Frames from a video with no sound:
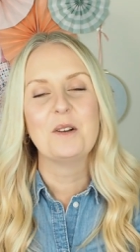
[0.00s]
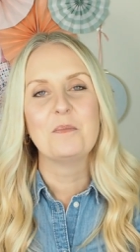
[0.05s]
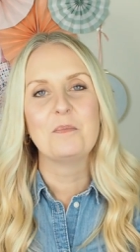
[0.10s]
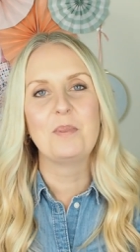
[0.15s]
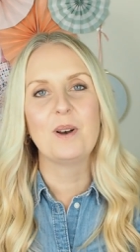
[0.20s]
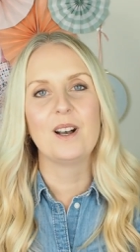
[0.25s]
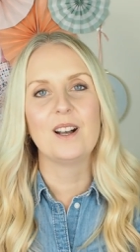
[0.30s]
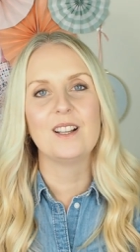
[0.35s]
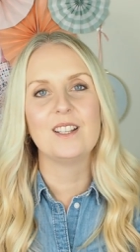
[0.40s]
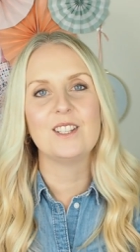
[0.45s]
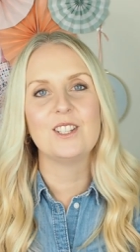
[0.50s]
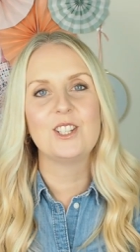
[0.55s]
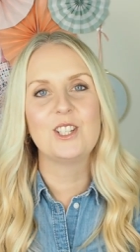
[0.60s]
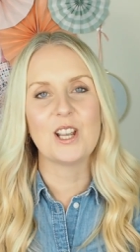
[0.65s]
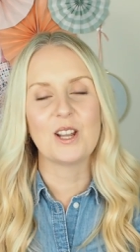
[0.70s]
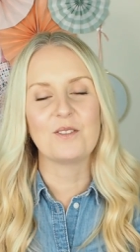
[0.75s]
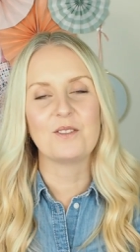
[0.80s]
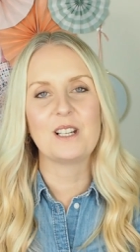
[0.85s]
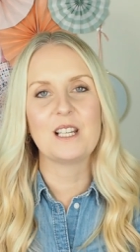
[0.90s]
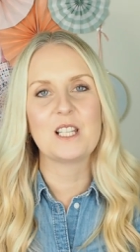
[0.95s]
But
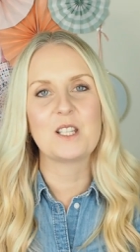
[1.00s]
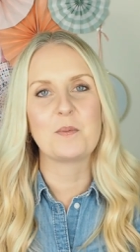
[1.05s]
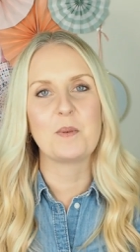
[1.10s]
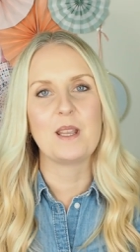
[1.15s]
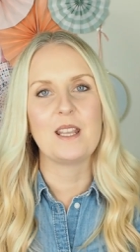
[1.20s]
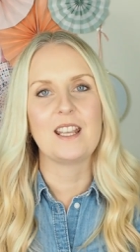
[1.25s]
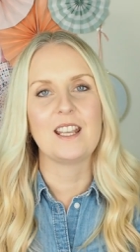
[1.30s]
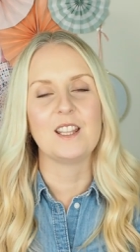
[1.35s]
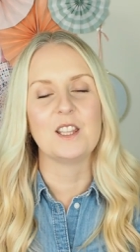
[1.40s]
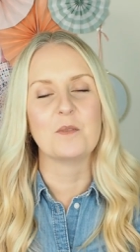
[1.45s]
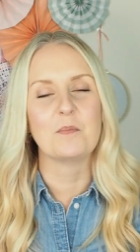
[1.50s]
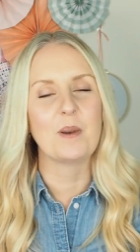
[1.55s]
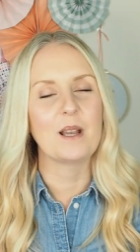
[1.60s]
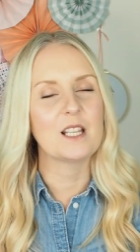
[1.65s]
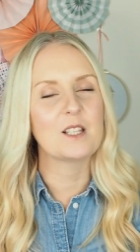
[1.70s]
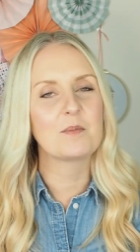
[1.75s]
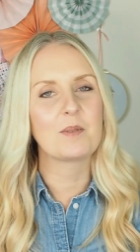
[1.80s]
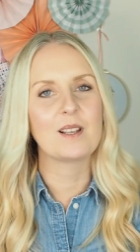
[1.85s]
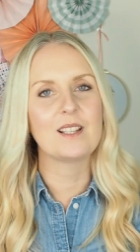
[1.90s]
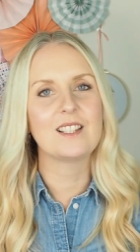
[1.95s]
generally speaking, the
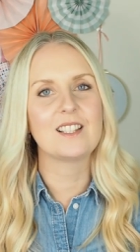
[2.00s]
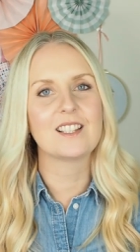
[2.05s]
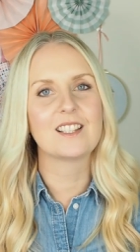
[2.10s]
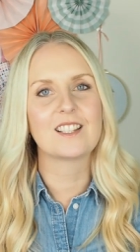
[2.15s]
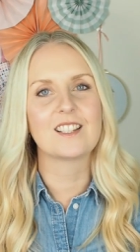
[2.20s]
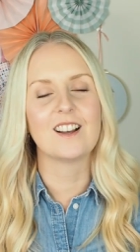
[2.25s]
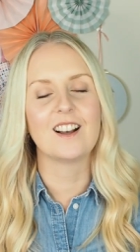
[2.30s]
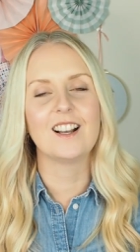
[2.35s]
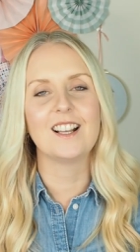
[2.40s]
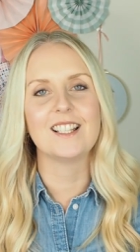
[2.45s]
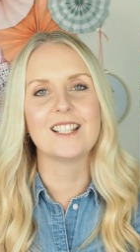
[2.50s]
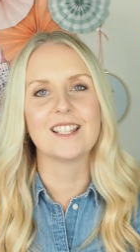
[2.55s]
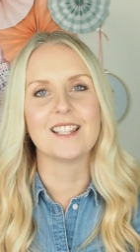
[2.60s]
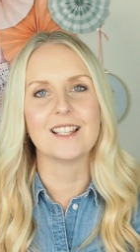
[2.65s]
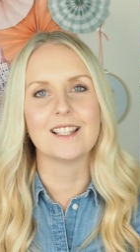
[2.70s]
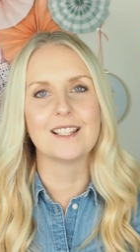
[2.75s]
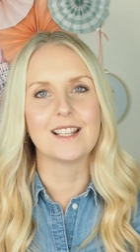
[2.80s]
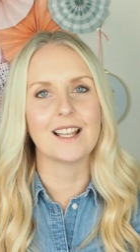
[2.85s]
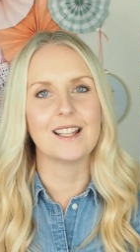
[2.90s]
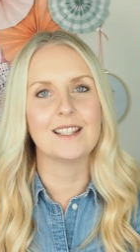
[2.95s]
best place to start is in
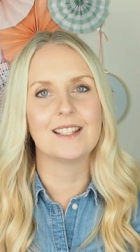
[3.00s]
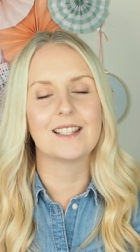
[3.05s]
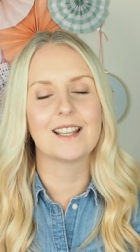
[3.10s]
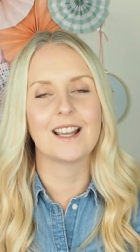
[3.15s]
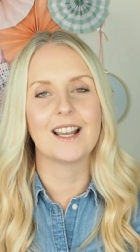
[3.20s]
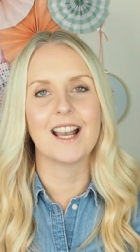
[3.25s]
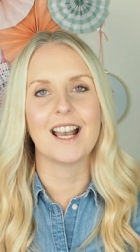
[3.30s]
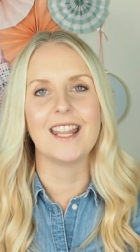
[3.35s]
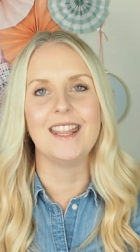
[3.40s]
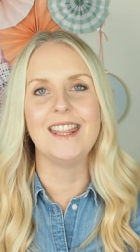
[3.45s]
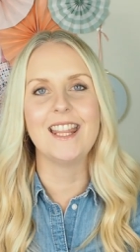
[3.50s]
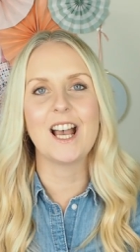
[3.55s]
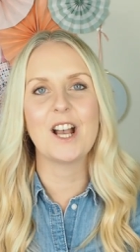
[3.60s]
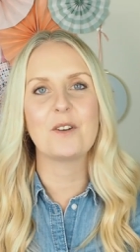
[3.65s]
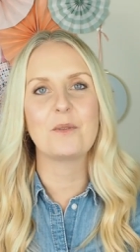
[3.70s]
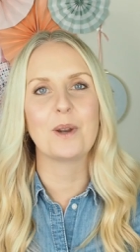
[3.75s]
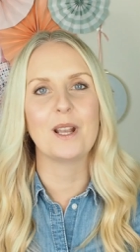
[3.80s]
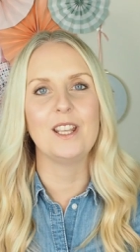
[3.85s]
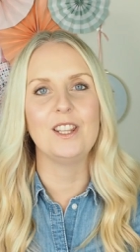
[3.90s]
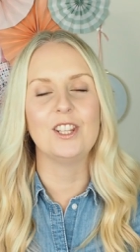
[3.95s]
the centre, and
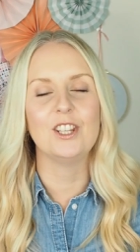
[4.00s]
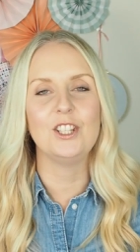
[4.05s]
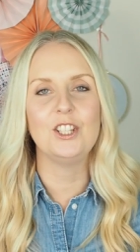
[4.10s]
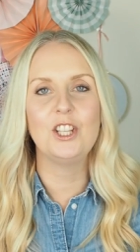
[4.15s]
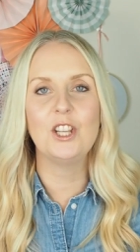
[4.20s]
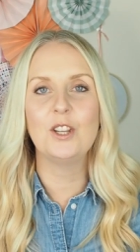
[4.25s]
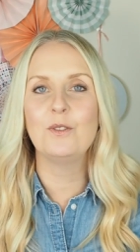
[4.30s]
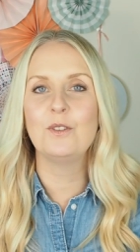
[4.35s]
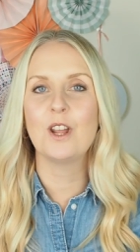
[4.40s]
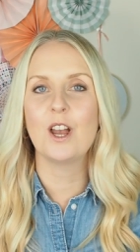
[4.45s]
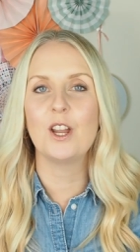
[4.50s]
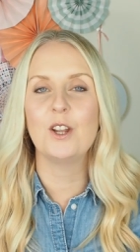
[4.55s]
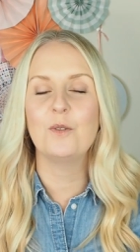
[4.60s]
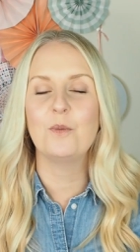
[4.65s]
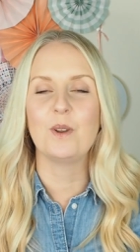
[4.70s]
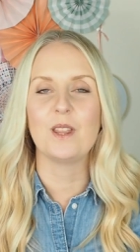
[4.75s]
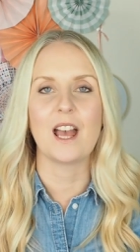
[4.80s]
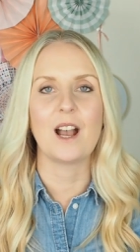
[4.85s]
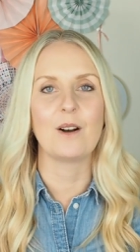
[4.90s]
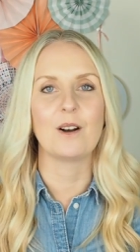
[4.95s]
that way that you know
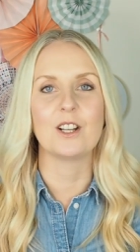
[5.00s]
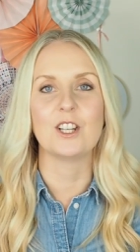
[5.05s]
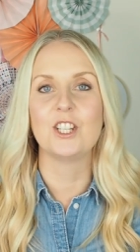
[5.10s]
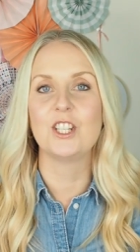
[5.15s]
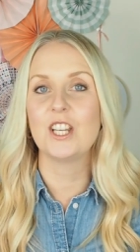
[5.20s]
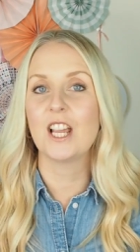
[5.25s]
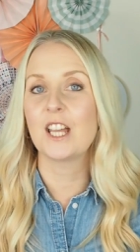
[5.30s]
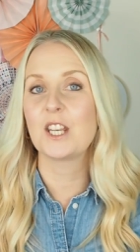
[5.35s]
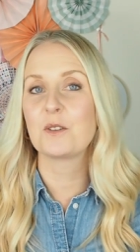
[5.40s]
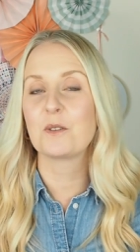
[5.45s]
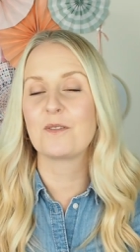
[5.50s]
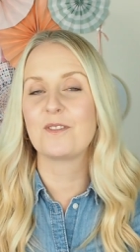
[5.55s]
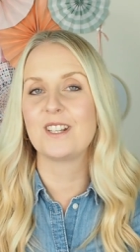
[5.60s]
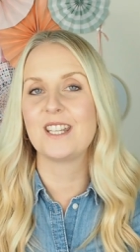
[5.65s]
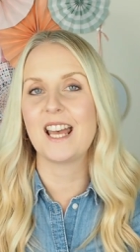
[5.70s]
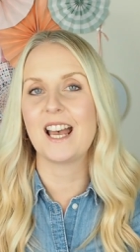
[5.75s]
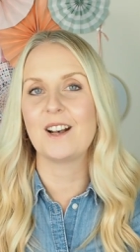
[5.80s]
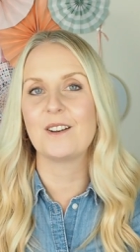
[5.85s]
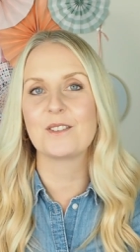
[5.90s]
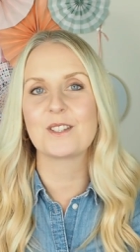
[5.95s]
without a shadow of a
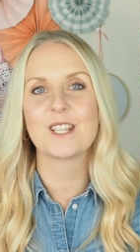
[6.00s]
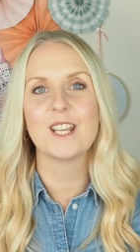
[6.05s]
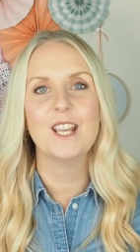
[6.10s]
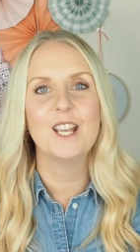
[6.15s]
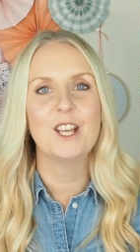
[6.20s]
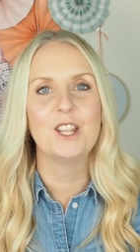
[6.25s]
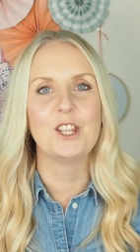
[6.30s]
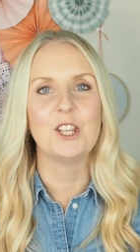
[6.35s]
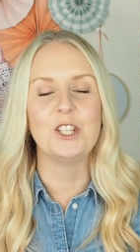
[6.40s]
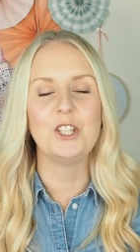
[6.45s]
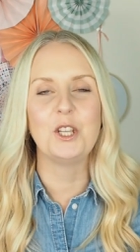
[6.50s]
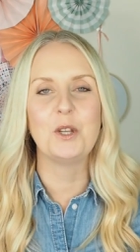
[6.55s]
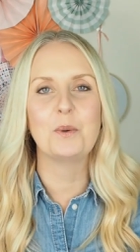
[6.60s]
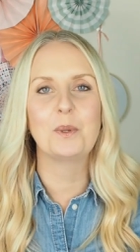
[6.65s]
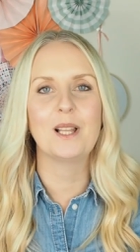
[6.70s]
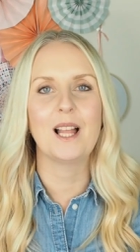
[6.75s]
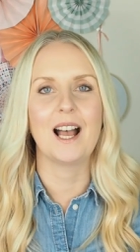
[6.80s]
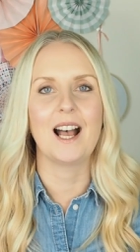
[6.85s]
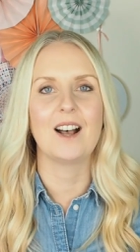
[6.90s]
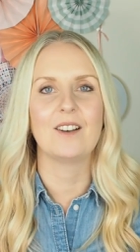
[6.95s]
doubt that you
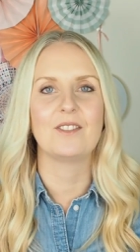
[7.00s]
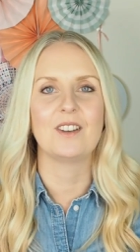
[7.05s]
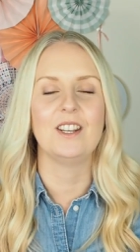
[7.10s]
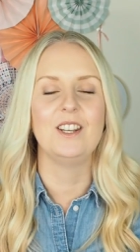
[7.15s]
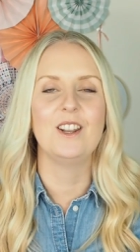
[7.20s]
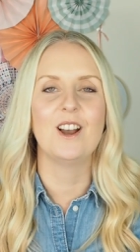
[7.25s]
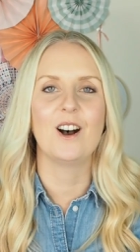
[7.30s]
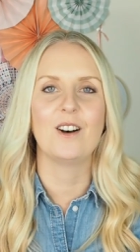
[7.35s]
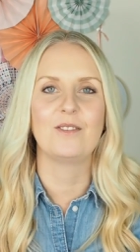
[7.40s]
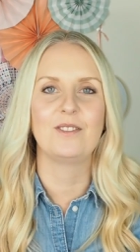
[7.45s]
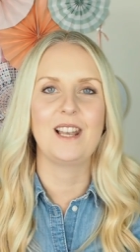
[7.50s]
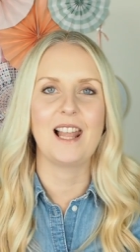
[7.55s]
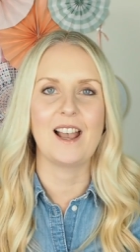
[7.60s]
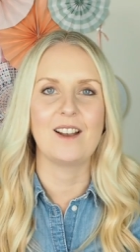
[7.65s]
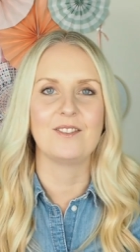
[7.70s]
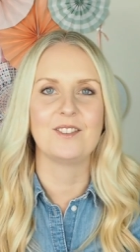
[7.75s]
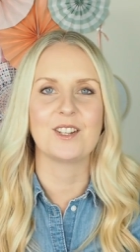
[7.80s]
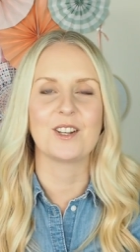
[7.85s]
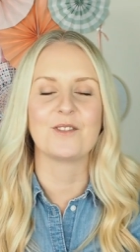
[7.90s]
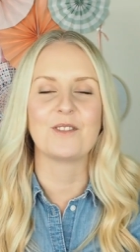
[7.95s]
will have enough
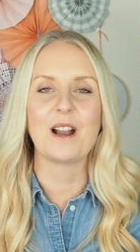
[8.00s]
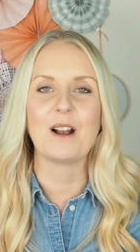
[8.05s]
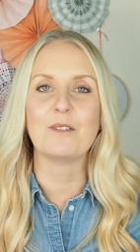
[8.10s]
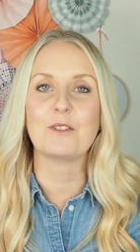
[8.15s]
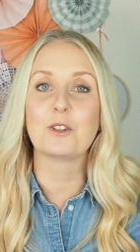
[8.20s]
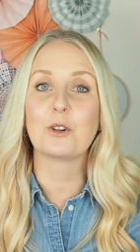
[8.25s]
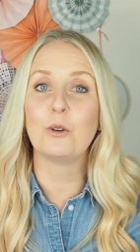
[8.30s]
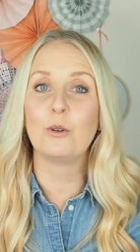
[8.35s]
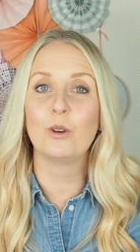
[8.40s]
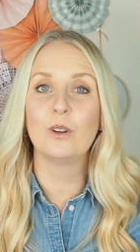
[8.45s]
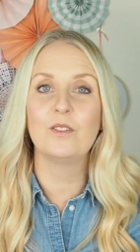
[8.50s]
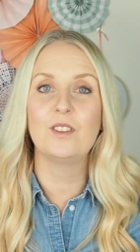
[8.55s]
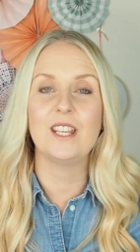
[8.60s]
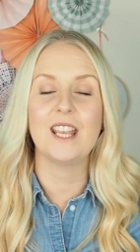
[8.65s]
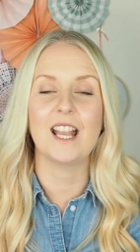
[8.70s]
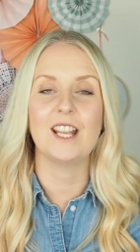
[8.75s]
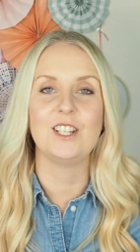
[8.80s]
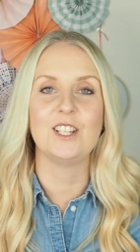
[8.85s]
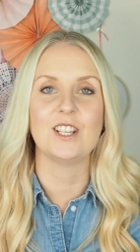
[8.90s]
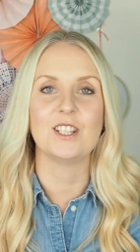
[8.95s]
left around all of the
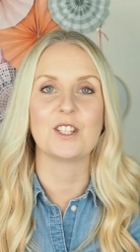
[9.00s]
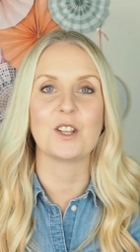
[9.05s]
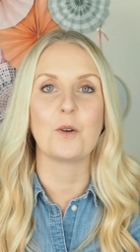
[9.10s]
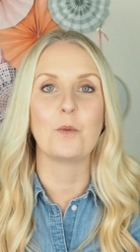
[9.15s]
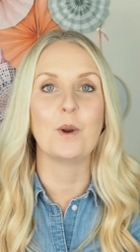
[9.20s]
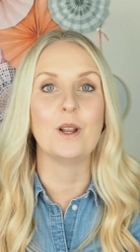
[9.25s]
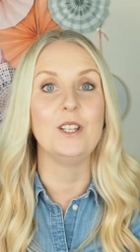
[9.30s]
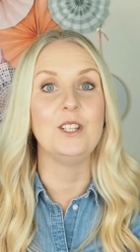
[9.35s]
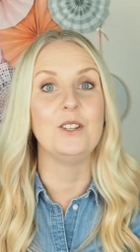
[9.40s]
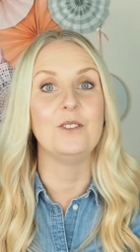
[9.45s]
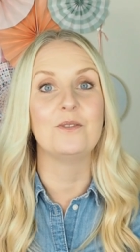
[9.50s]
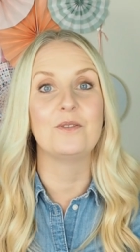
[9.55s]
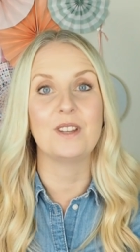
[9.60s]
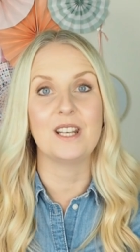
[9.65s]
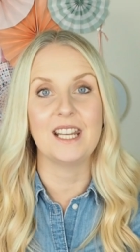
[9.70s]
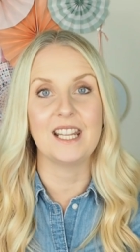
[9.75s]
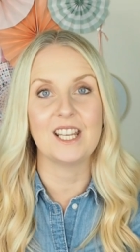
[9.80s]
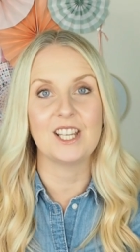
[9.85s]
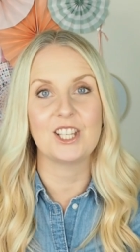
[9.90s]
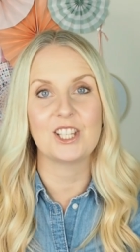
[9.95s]
edges when you
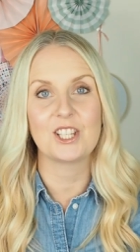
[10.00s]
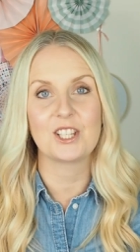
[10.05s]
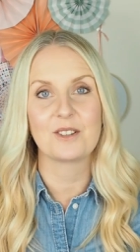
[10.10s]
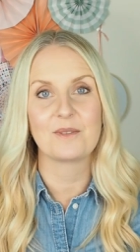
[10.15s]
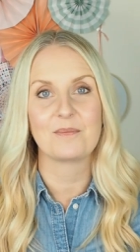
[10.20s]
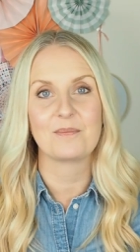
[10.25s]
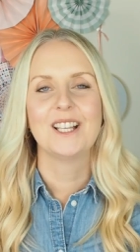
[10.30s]
finish.